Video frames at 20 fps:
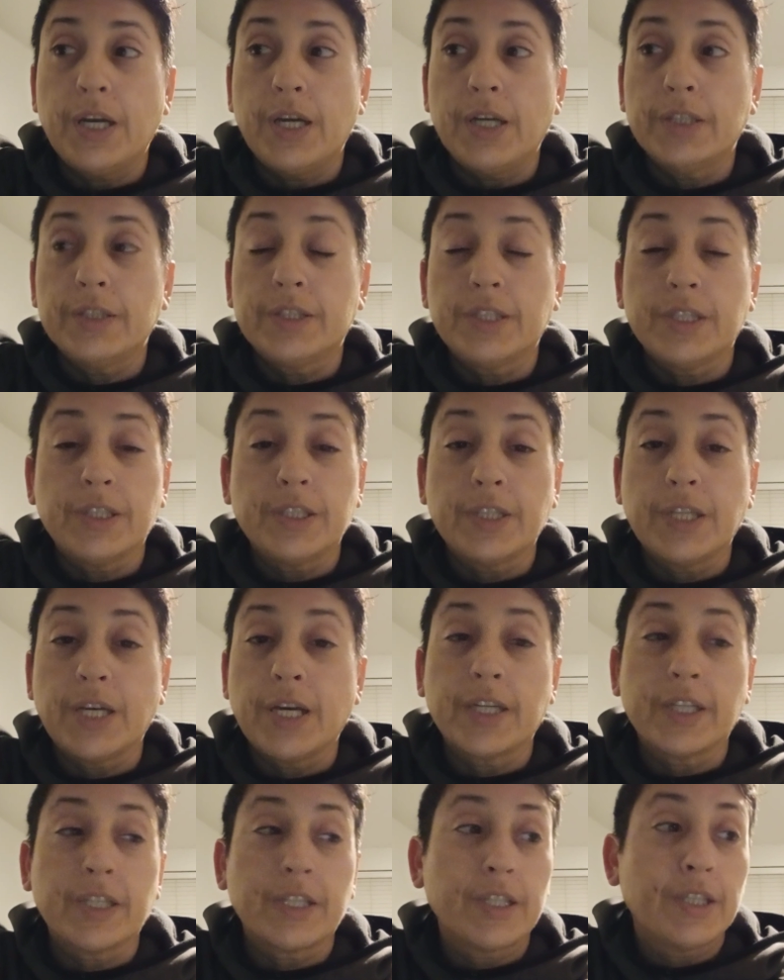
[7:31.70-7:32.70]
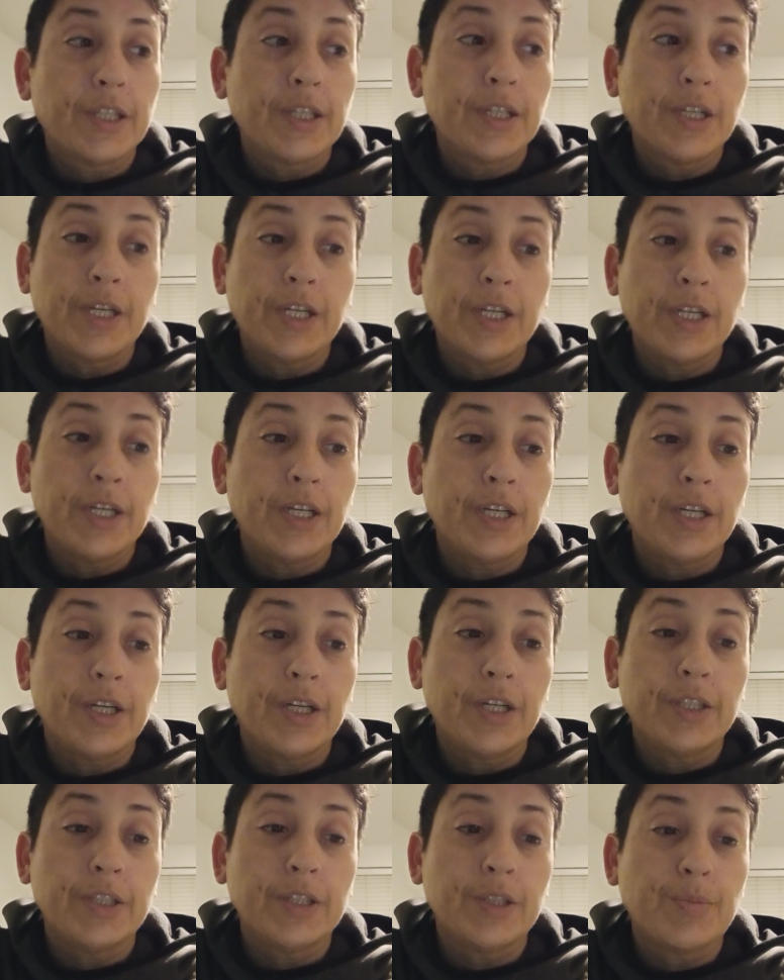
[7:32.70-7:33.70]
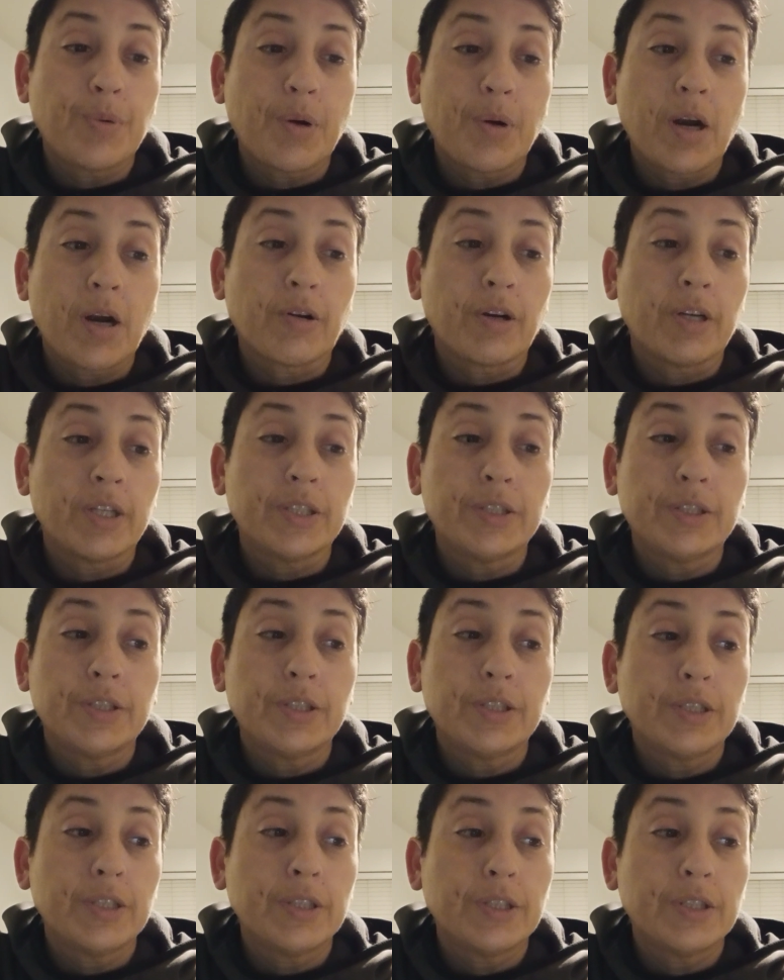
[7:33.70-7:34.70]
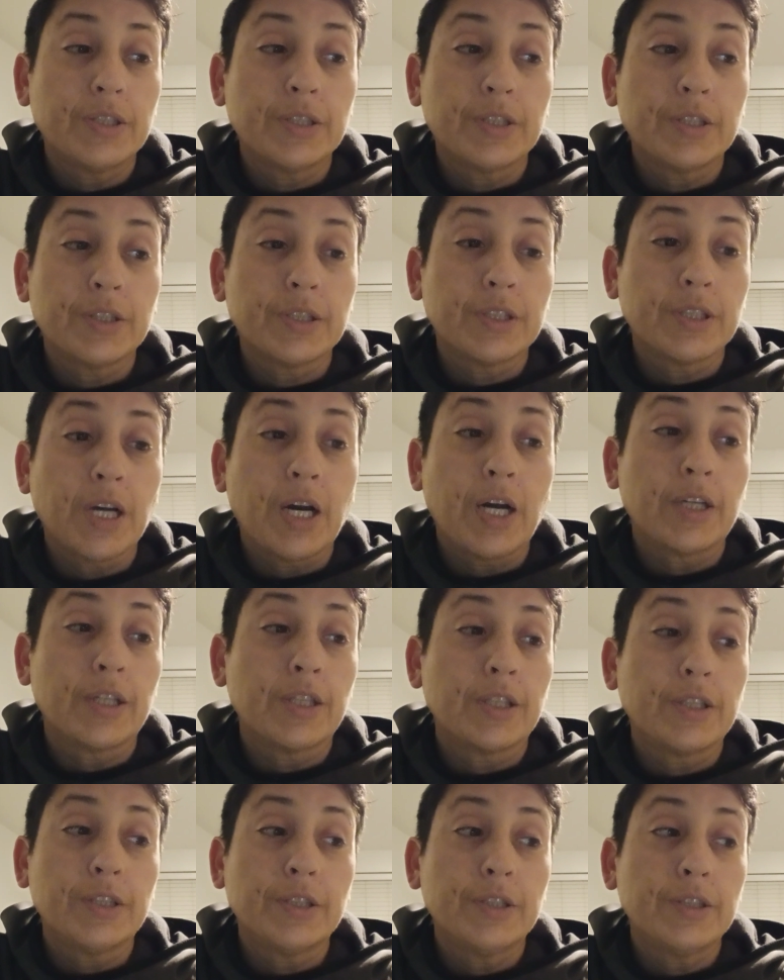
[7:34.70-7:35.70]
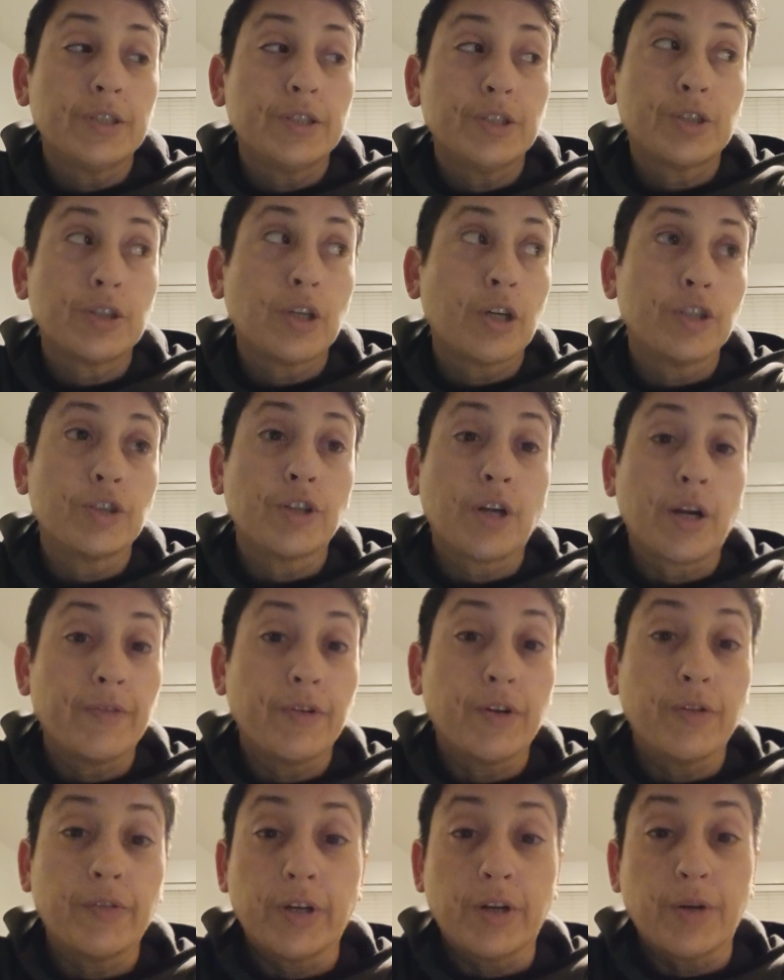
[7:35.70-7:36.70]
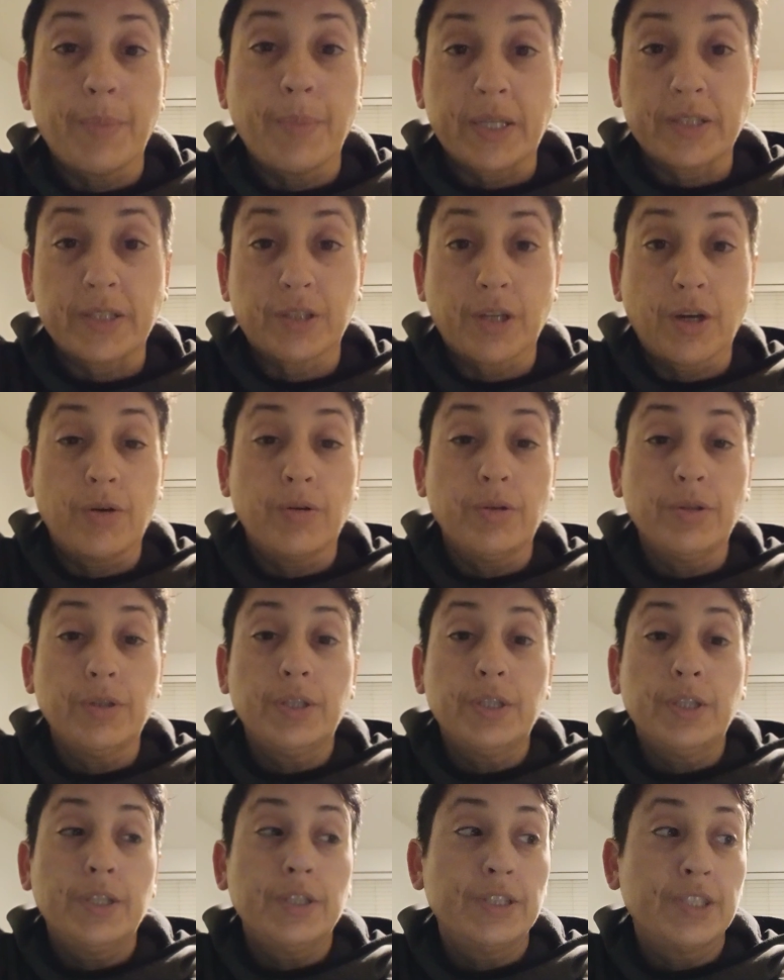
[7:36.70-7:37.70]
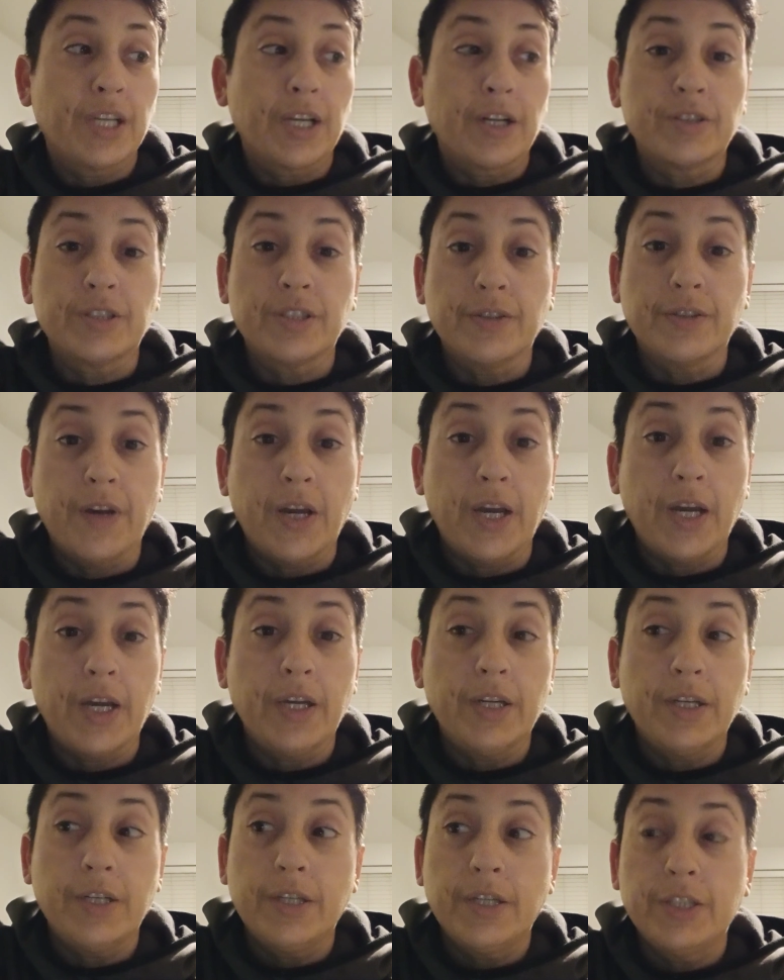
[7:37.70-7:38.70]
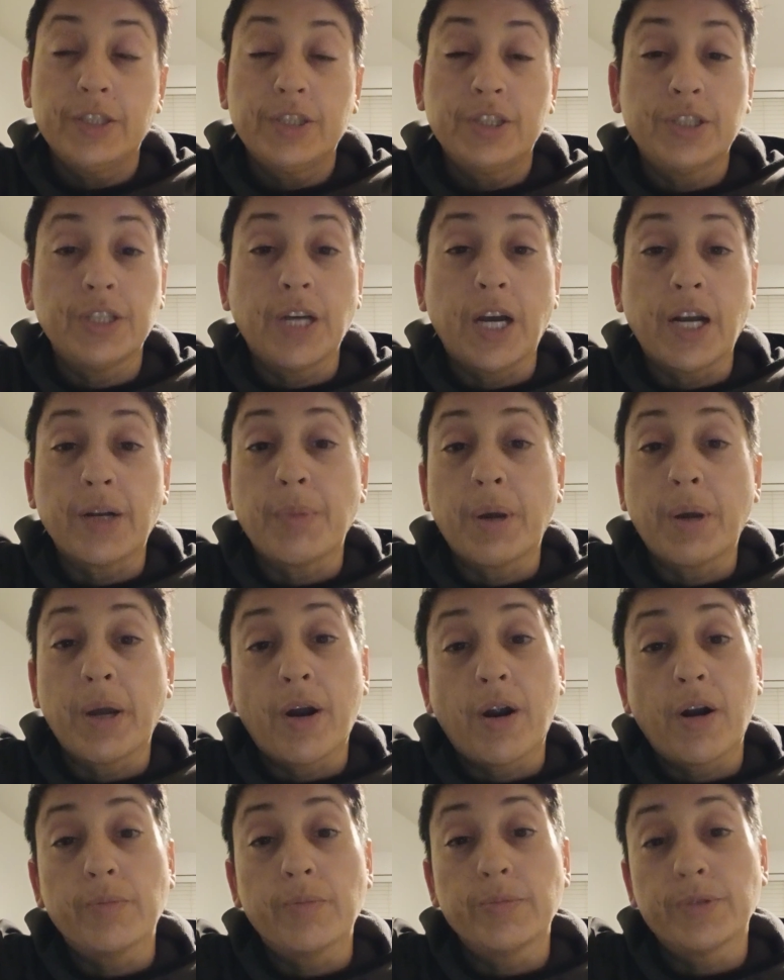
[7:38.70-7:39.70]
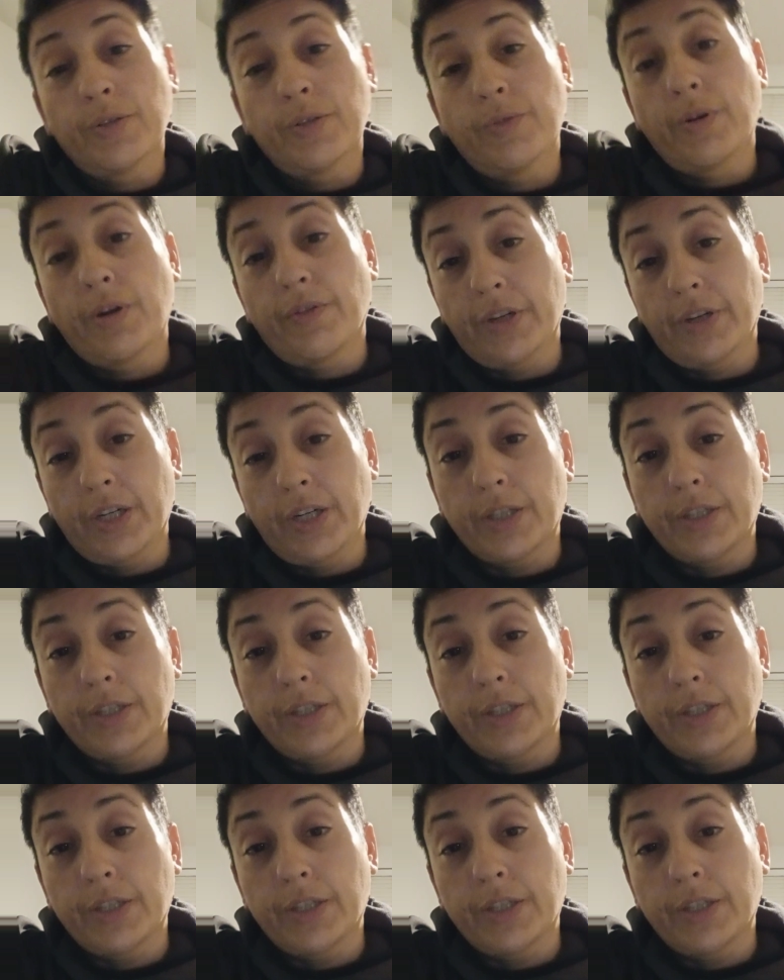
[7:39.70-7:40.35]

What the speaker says: Didn't like the progress. Got her. Started driving over here to Mexico to get her to the vet. She died in my arms on the way over here.